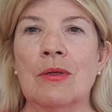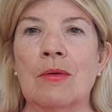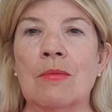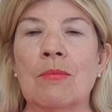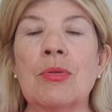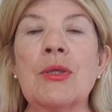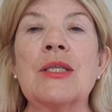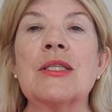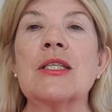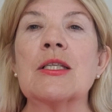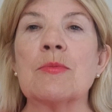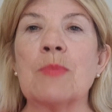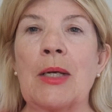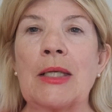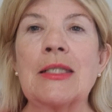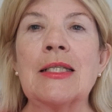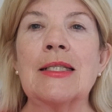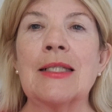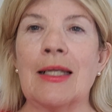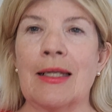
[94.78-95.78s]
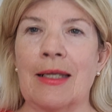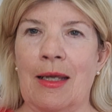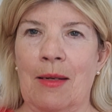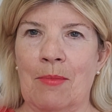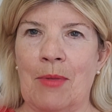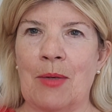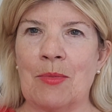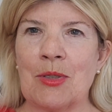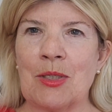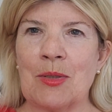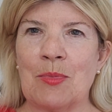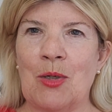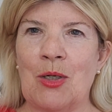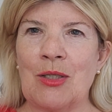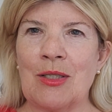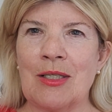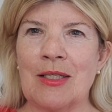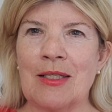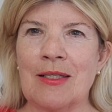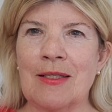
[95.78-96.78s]
please expect a delay in my
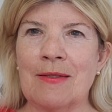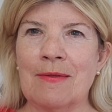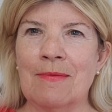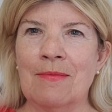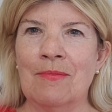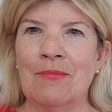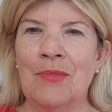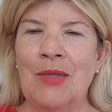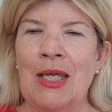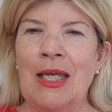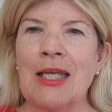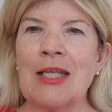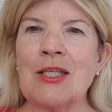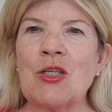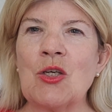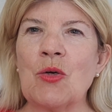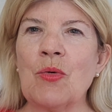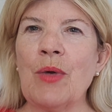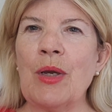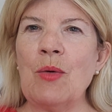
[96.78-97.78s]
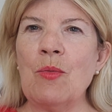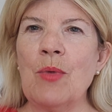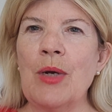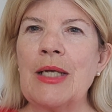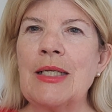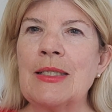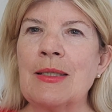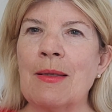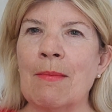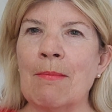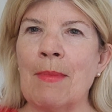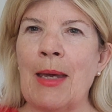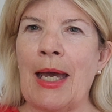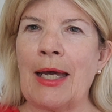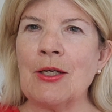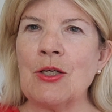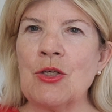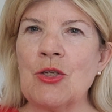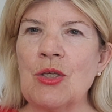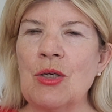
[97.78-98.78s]
response. It's a great way to
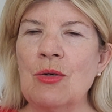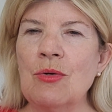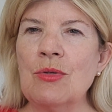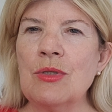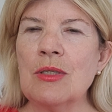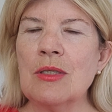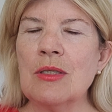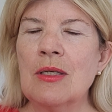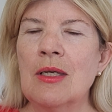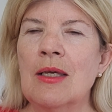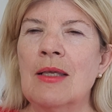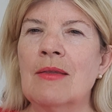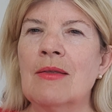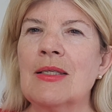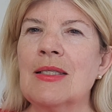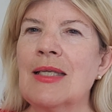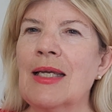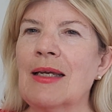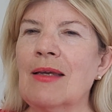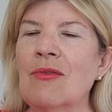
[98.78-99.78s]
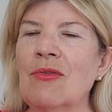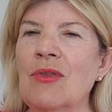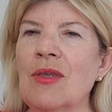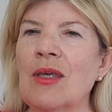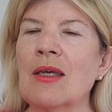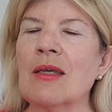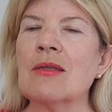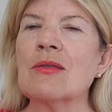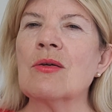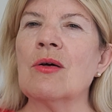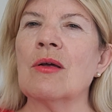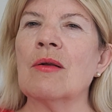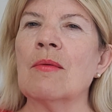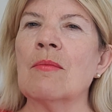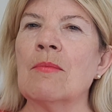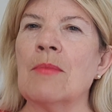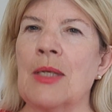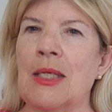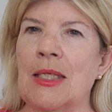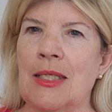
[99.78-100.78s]
manage those. The second thing is
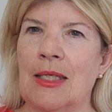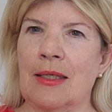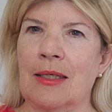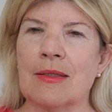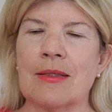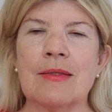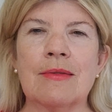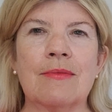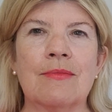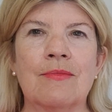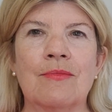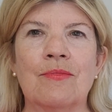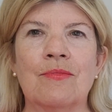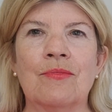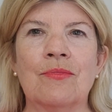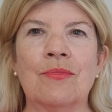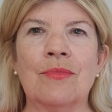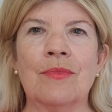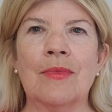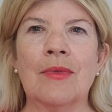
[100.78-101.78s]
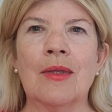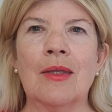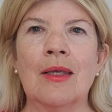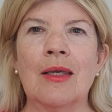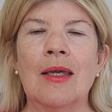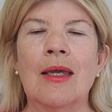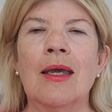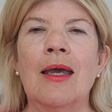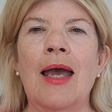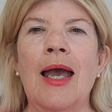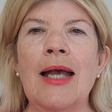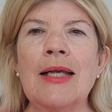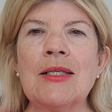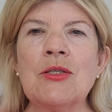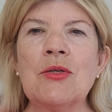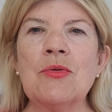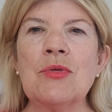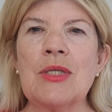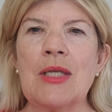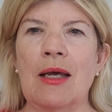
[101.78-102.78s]
on meetings.
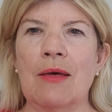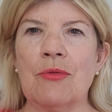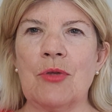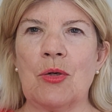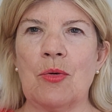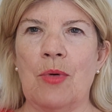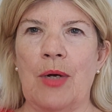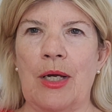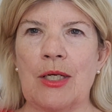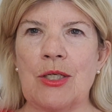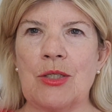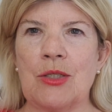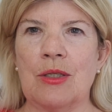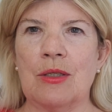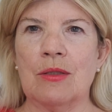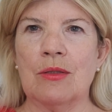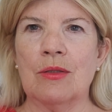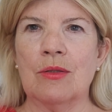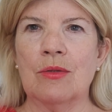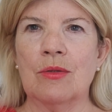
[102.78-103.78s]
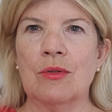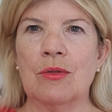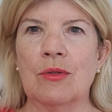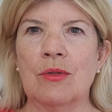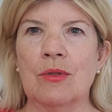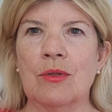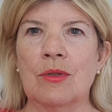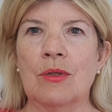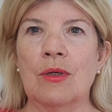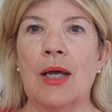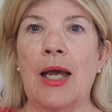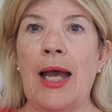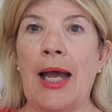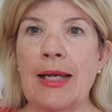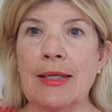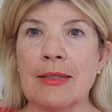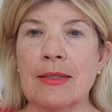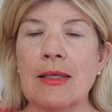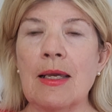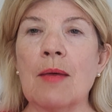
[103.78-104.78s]
Ask yourself the question.
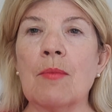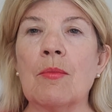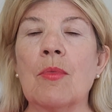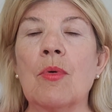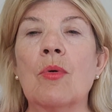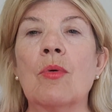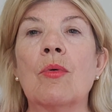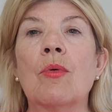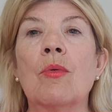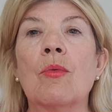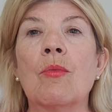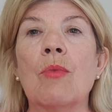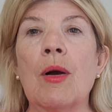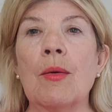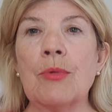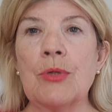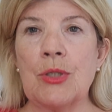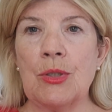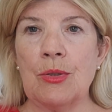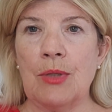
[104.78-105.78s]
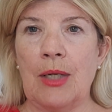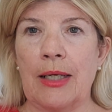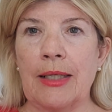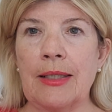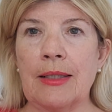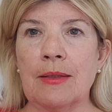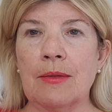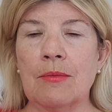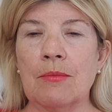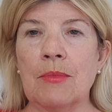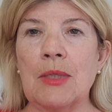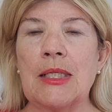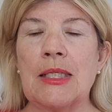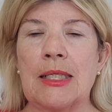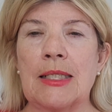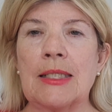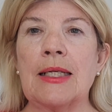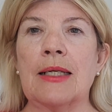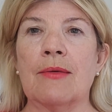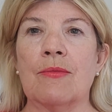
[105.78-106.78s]
Ask them, what would you like me
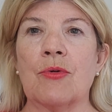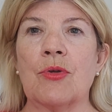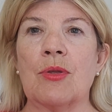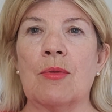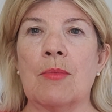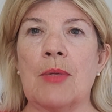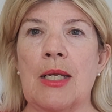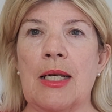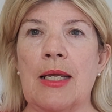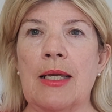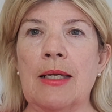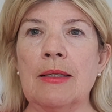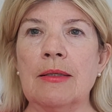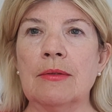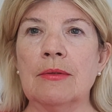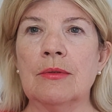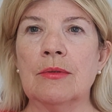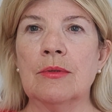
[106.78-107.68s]
to deliver in the meeting?